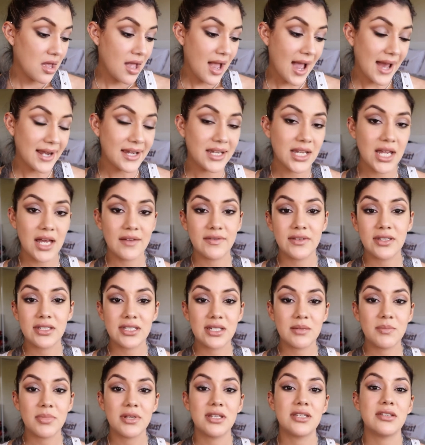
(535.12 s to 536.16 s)
I didn't have to
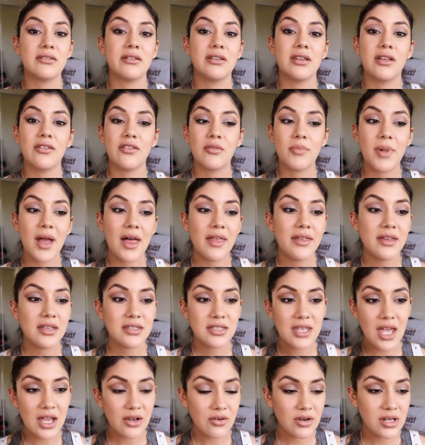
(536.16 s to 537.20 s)
dip into any other
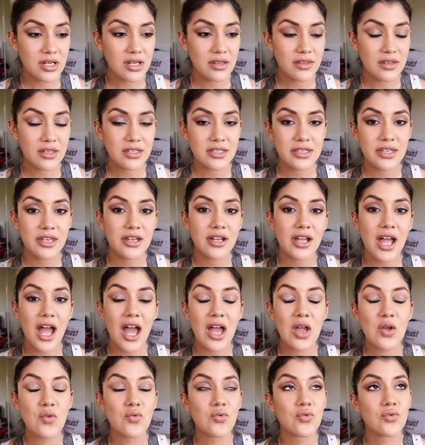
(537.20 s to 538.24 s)
palettes. I created this look.
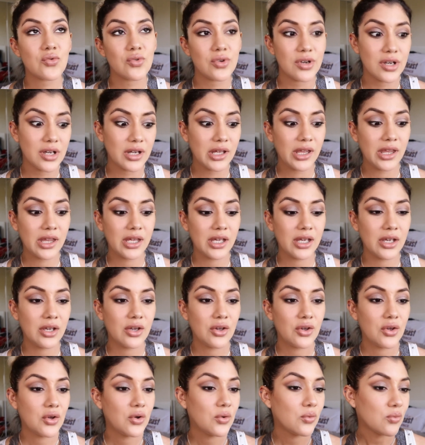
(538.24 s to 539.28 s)
I really,
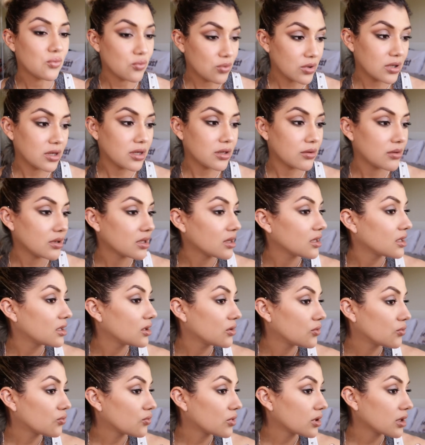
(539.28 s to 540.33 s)
really,
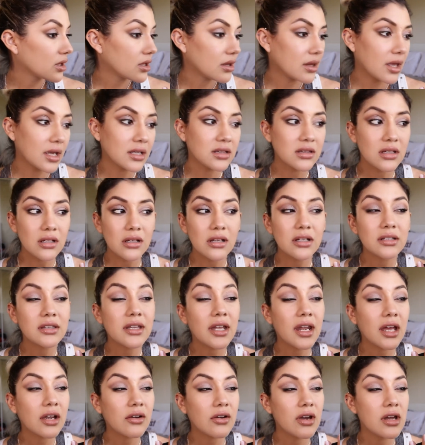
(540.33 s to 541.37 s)
really, really like the look
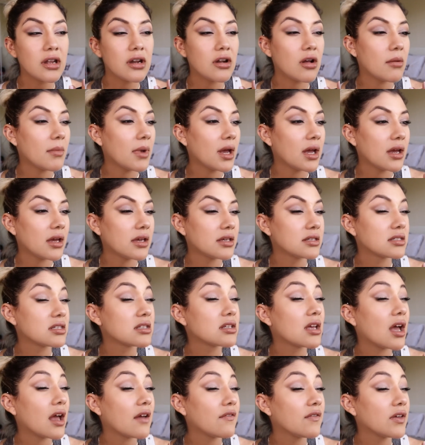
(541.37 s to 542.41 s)
that I created on my eyes.
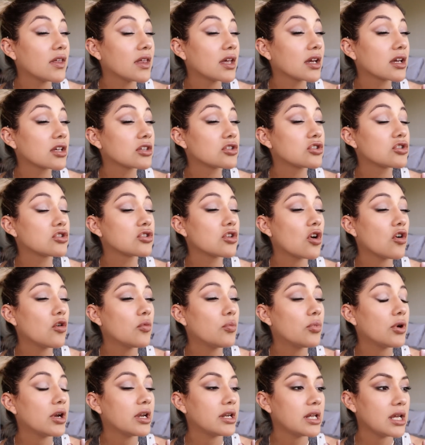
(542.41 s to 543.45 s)
I feel like it's so
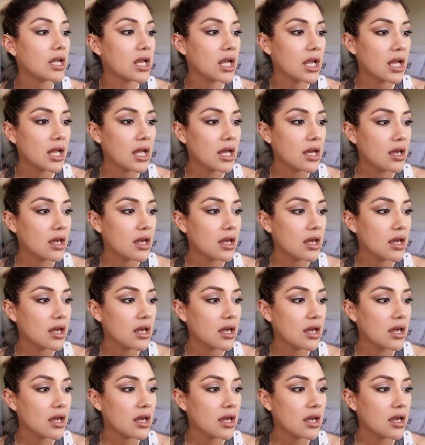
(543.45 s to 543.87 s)
pretty.